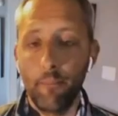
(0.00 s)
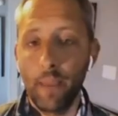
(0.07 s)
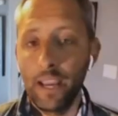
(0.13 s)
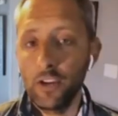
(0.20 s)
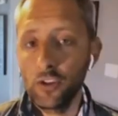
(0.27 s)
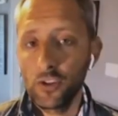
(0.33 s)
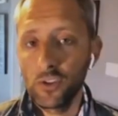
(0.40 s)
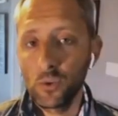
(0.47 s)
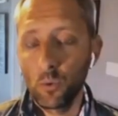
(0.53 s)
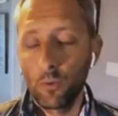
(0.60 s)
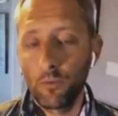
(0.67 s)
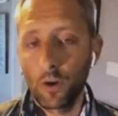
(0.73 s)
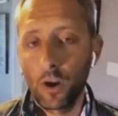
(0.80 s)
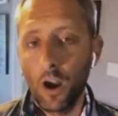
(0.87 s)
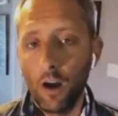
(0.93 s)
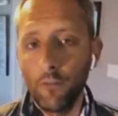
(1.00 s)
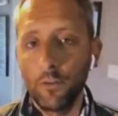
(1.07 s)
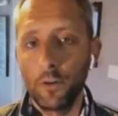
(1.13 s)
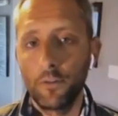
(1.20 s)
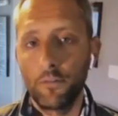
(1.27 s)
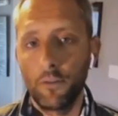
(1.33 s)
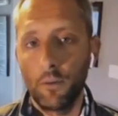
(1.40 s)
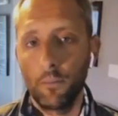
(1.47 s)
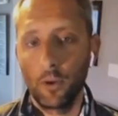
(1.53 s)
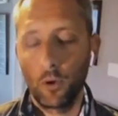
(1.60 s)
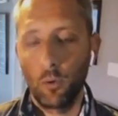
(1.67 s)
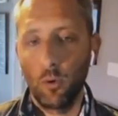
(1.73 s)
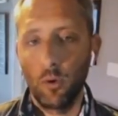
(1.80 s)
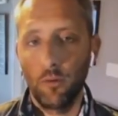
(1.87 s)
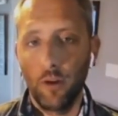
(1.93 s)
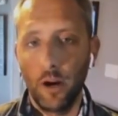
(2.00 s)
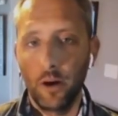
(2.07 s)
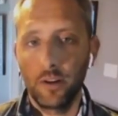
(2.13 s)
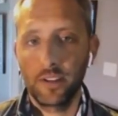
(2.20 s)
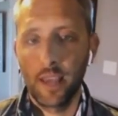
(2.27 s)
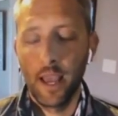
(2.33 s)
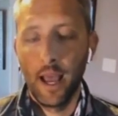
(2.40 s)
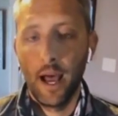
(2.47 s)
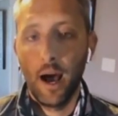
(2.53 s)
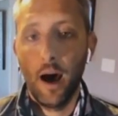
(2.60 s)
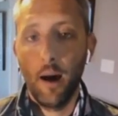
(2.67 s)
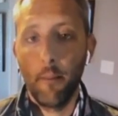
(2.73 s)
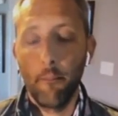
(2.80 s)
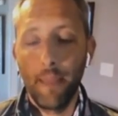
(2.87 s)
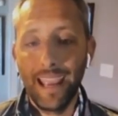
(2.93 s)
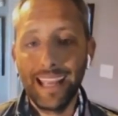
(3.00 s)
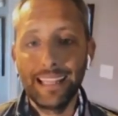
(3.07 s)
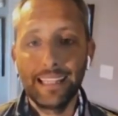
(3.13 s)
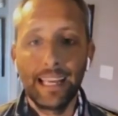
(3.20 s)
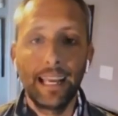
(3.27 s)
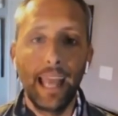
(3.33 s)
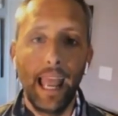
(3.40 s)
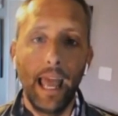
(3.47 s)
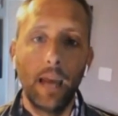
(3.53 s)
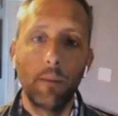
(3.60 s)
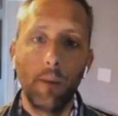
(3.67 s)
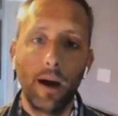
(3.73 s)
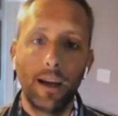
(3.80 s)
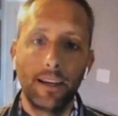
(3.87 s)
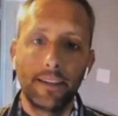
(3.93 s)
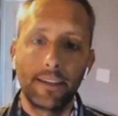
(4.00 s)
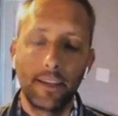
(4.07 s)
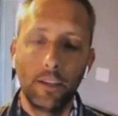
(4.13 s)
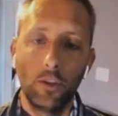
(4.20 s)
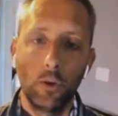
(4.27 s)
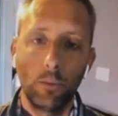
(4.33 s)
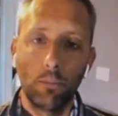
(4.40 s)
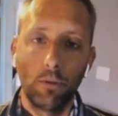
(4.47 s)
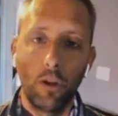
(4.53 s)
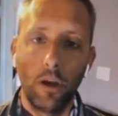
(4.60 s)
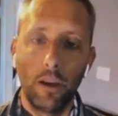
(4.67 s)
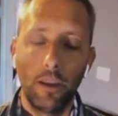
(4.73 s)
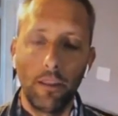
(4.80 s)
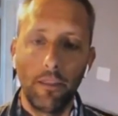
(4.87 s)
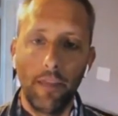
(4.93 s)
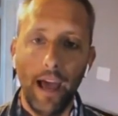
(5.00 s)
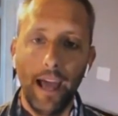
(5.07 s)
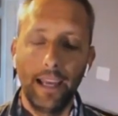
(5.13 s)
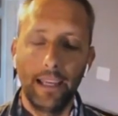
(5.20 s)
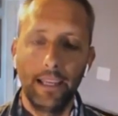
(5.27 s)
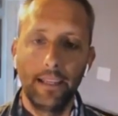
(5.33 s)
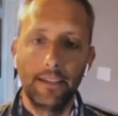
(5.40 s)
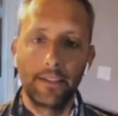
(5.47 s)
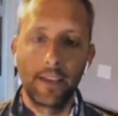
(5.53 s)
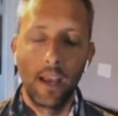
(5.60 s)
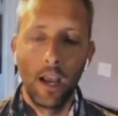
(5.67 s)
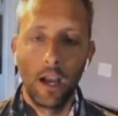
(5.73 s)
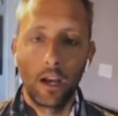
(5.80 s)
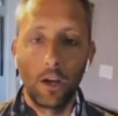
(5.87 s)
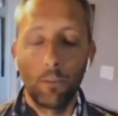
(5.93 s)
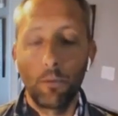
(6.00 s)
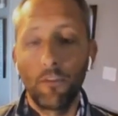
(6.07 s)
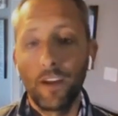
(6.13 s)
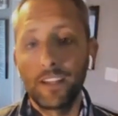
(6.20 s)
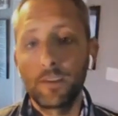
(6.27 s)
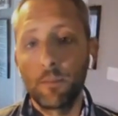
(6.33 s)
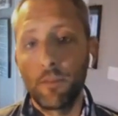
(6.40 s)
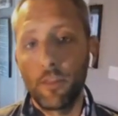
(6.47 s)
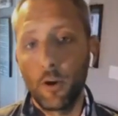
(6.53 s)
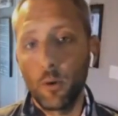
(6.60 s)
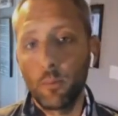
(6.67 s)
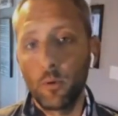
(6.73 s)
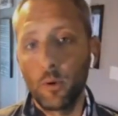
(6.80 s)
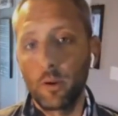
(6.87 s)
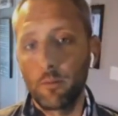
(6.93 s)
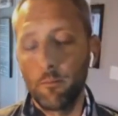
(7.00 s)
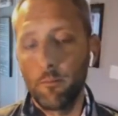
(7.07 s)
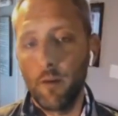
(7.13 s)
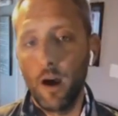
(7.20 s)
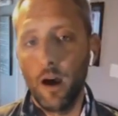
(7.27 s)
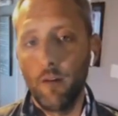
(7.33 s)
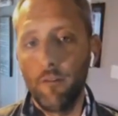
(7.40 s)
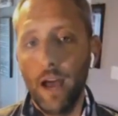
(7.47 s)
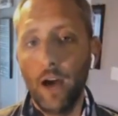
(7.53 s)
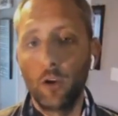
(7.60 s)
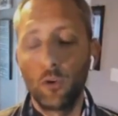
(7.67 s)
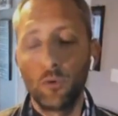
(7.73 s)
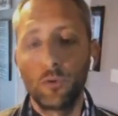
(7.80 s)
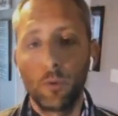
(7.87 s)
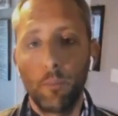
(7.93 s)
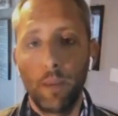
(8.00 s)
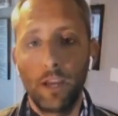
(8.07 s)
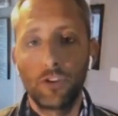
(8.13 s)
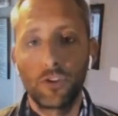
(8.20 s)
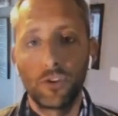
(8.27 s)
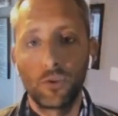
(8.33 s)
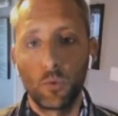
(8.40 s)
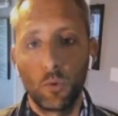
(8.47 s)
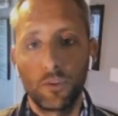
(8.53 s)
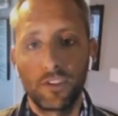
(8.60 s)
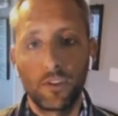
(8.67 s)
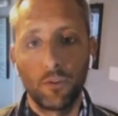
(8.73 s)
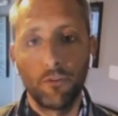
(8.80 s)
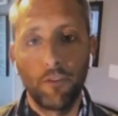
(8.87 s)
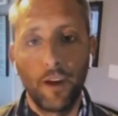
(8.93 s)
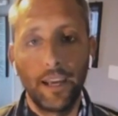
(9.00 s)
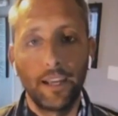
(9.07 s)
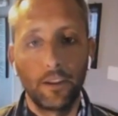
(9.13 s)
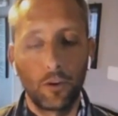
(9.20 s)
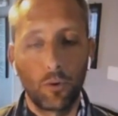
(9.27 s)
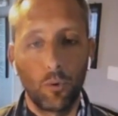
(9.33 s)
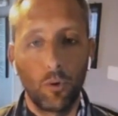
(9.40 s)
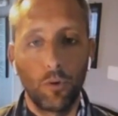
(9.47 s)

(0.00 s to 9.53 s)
that patients who have recovered from the coronavirus uh, may contain antibodies in their blood that is going to provide some therapeutic uh, value to patients who are still fighting the